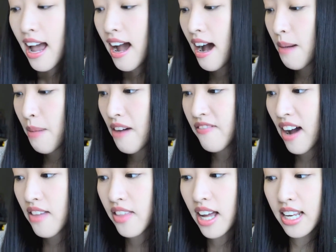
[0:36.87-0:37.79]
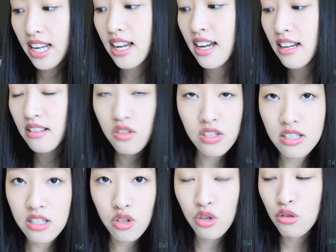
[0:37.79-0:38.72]
I find that, it's
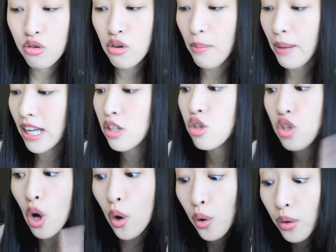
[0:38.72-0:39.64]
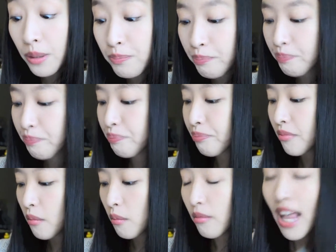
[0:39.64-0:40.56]
just too stripping. So
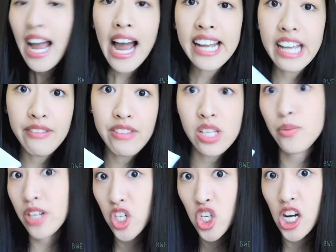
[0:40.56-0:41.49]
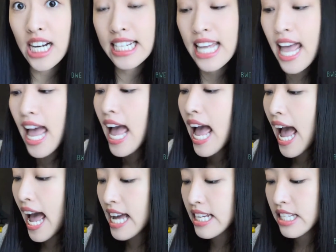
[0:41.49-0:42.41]
I gave this one a shot,
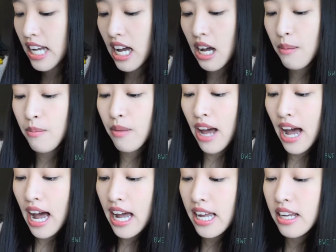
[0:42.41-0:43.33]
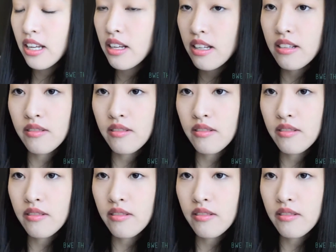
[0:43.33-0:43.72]
and I